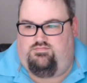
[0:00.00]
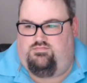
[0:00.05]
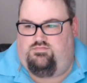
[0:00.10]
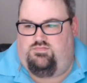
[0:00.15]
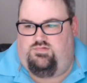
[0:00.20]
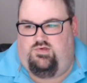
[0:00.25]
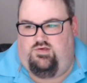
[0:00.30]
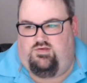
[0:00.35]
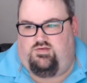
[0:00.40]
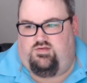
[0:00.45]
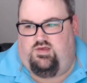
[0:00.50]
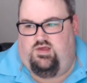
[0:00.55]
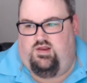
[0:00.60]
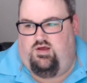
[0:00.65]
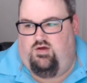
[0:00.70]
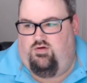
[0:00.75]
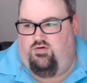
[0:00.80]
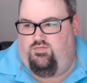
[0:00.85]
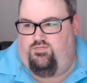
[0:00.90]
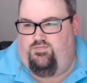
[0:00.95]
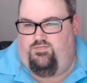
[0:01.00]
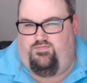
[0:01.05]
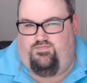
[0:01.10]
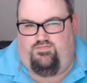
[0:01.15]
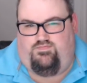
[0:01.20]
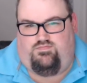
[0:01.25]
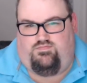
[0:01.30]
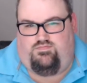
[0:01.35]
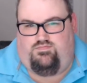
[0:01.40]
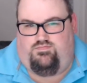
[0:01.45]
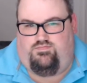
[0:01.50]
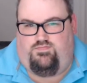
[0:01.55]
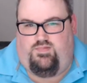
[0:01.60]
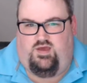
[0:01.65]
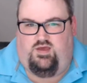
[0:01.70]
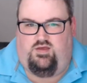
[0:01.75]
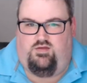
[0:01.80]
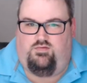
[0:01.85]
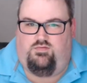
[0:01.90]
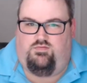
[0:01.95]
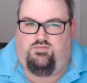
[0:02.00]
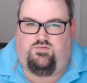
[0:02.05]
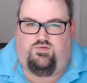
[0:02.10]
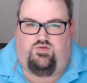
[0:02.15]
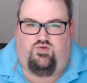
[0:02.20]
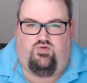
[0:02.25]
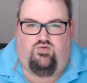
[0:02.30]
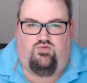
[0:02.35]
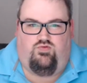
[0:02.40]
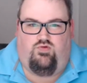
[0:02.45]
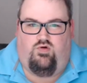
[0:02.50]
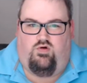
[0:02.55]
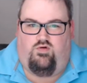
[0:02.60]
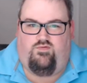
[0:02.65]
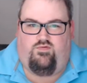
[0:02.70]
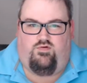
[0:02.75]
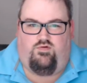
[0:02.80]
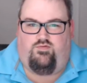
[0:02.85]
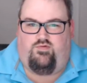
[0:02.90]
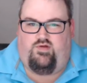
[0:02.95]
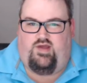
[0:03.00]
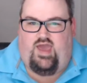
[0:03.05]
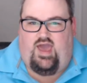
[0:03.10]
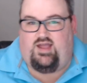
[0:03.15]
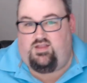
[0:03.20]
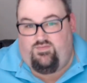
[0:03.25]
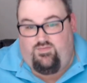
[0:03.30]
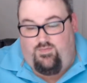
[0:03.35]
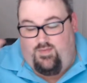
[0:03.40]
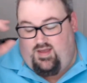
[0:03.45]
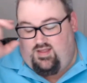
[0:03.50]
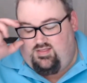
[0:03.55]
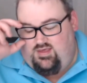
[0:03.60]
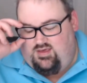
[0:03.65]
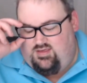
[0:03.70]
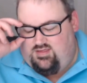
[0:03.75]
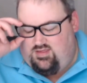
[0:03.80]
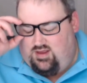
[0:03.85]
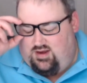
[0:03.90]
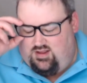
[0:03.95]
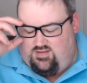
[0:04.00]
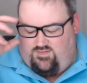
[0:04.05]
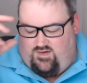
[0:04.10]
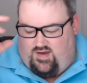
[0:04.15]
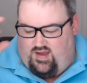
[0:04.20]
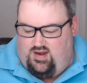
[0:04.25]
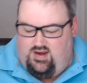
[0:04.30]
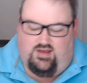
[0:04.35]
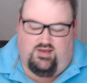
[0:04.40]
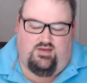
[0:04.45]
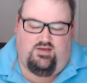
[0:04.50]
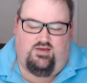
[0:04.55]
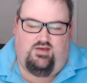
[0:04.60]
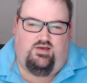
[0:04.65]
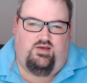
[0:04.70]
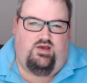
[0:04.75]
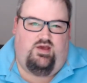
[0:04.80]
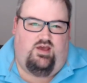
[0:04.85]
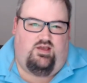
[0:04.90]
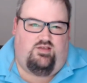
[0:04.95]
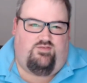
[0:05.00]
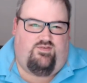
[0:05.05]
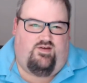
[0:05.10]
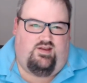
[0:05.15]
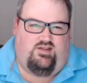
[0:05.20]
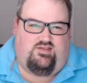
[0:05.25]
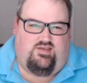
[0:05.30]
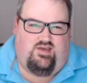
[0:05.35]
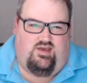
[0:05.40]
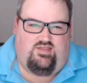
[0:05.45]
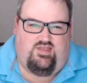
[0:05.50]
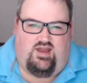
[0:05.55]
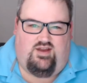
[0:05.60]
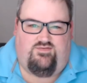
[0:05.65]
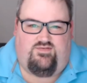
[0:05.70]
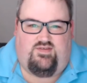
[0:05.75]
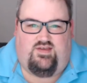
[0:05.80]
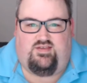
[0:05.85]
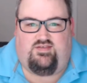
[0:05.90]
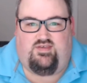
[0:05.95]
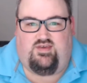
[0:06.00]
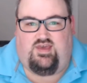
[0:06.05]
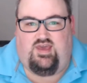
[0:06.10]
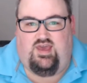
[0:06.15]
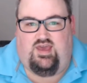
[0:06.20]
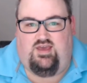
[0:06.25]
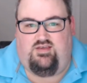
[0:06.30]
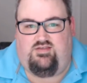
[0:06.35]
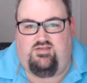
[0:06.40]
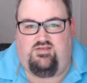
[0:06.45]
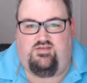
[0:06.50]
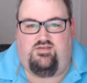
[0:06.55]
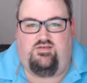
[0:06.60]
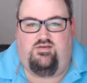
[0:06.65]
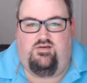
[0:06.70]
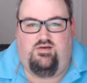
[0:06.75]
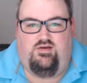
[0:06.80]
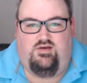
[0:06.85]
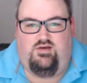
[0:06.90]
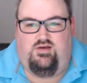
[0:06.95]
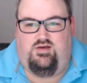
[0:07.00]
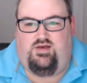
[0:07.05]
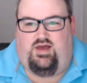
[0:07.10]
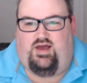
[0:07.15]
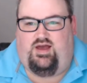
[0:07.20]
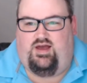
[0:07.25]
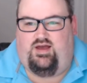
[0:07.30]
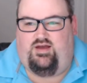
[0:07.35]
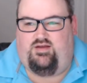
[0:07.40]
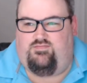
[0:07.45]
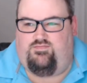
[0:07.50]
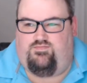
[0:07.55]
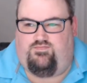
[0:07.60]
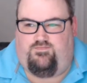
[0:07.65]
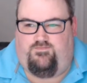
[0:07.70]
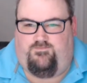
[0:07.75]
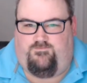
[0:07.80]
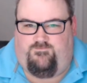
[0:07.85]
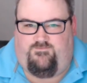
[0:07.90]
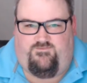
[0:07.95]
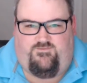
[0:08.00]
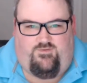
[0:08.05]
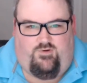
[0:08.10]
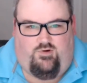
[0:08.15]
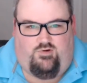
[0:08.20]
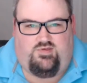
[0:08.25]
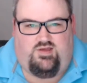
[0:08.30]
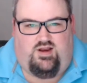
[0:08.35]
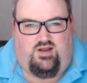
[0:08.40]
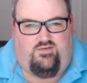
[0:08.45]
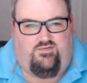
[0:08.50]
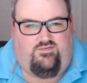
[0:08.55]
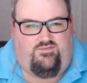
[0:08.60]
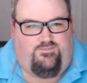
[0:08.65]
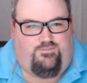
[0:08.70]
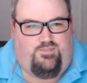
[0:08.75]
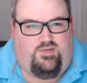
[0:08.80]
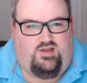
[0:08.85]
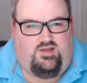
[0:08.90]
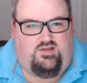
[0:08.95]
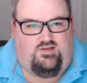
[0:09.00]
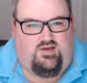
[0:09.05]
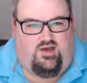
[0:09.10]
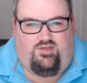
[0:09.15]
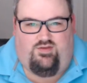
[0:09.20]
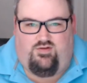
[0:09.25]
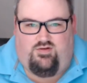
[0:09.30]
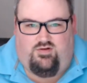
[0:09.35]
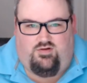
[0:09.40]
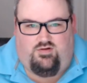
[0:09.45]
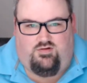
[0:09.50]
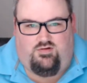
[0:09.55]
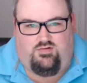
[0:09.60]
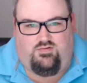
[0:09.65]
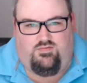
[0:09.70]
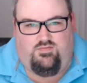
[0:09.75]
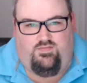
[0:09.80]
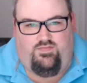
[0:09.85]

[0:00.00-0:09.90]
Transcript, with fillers: just, you know, being too overreactive about this? And it's fine to it's fine to say that if that's the case. Uh, folks that have been to other